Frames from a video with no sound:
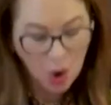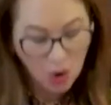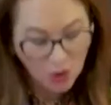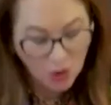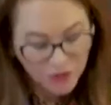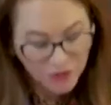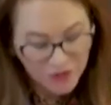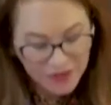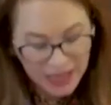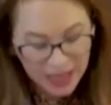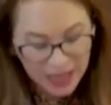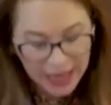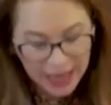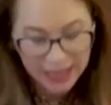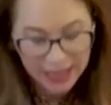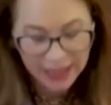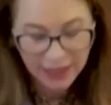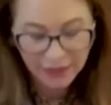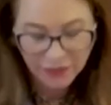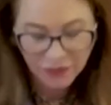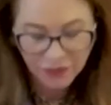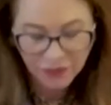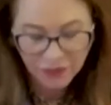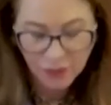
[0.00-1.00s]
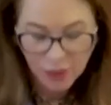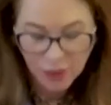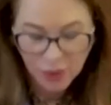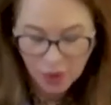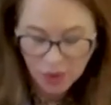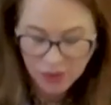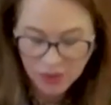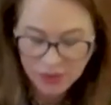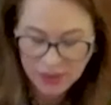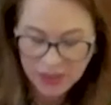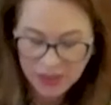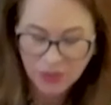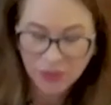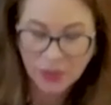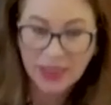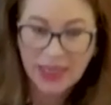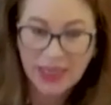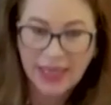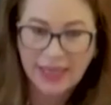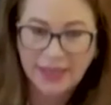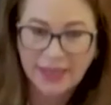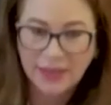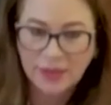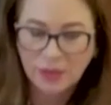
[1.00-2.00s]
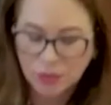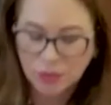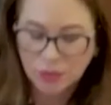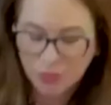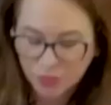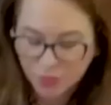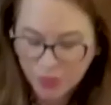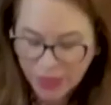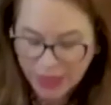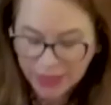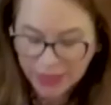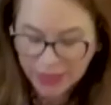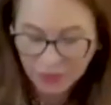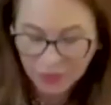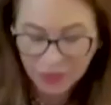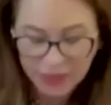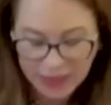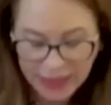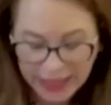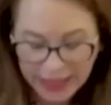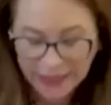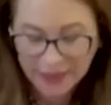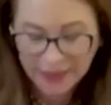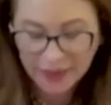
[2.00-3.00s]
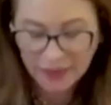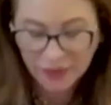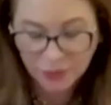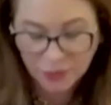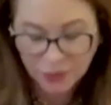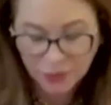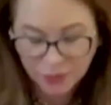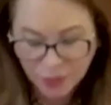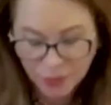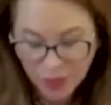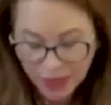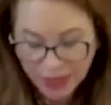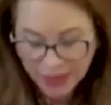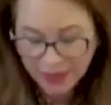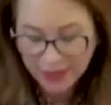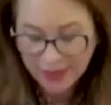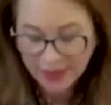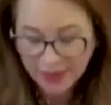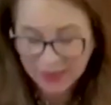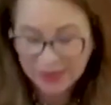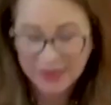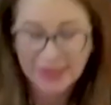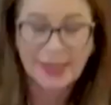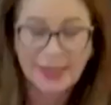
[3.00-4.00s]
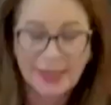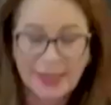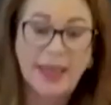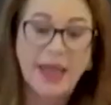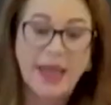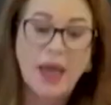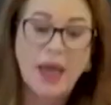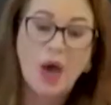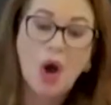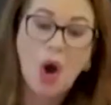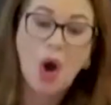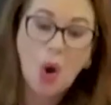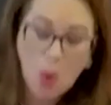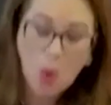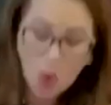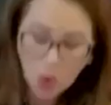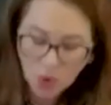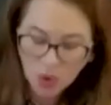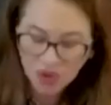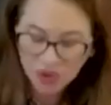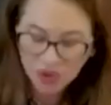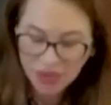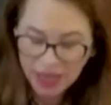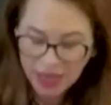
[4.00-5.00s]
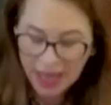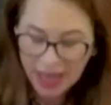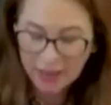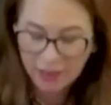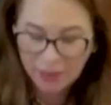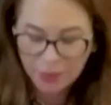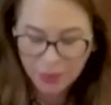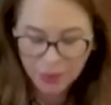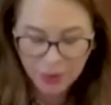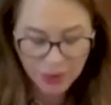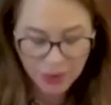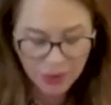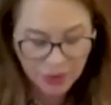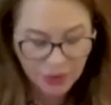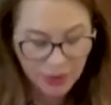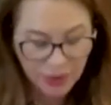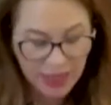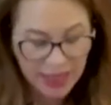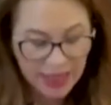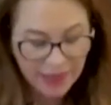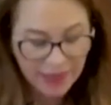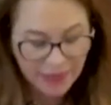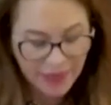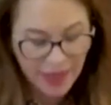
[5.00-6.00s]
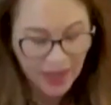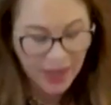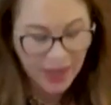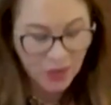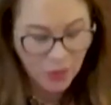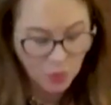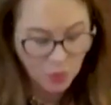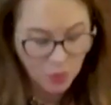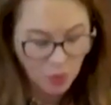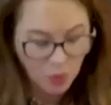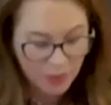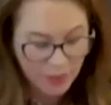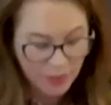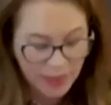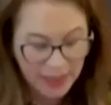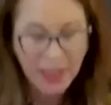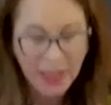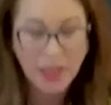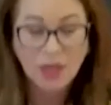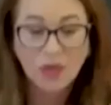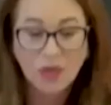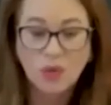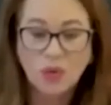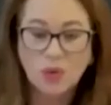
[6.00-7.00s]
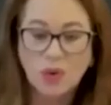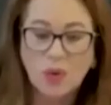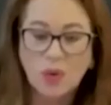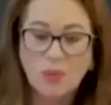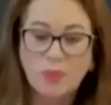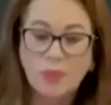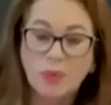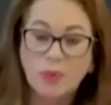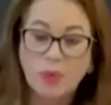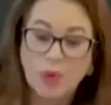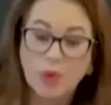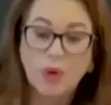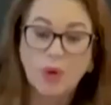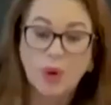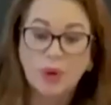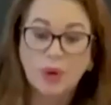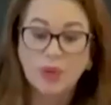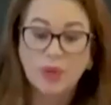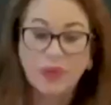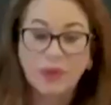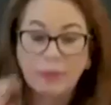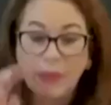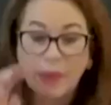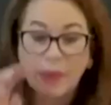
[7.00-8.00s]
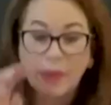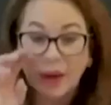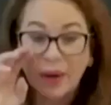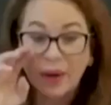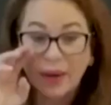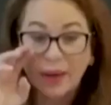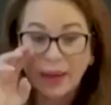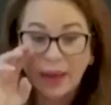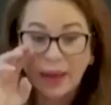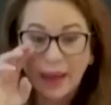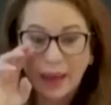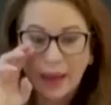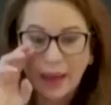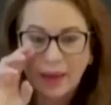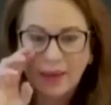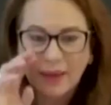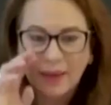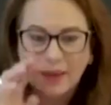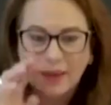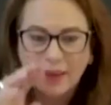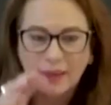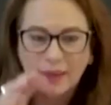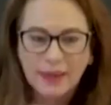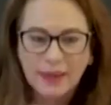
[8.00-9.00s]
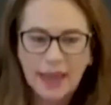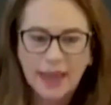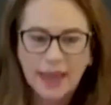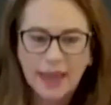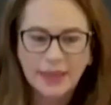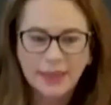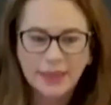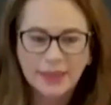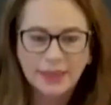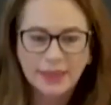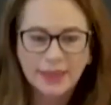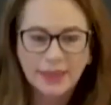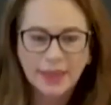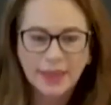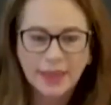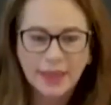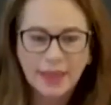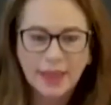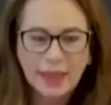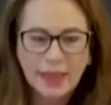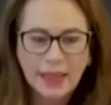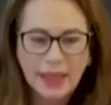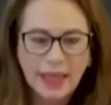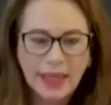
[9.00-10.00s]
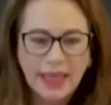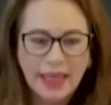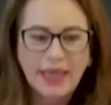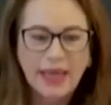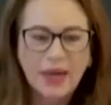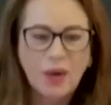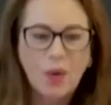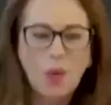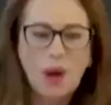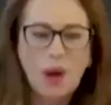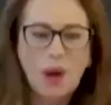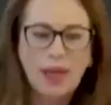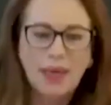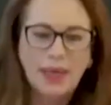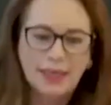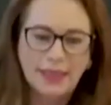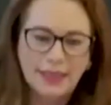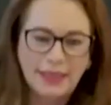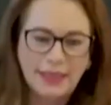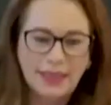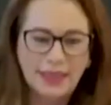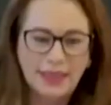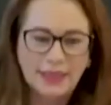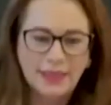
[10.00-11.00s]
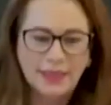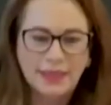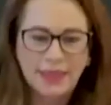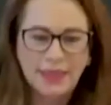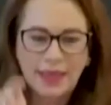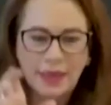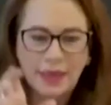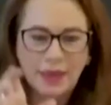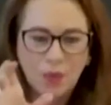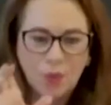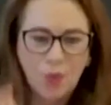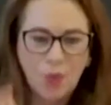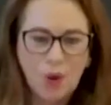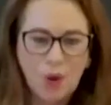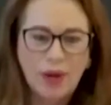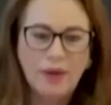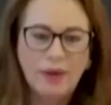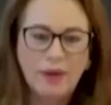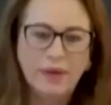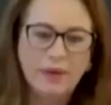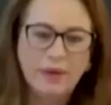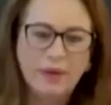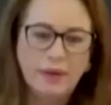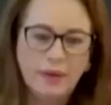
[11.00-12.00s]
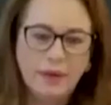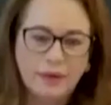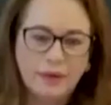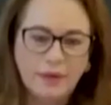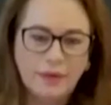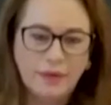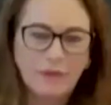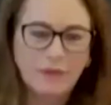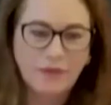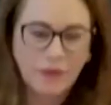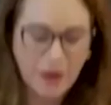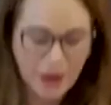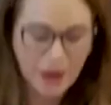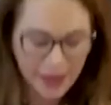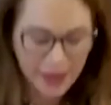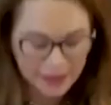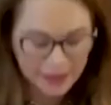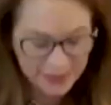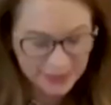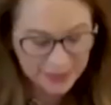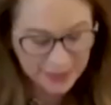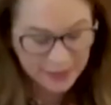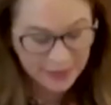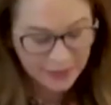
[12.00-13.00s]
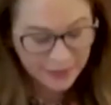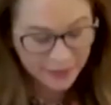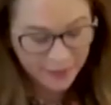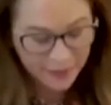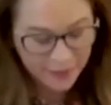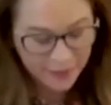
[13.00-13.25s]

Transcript: of dying from causes related to pregnancy or childbirth than a woman in Europe or North America. That's inequalities in one phrase.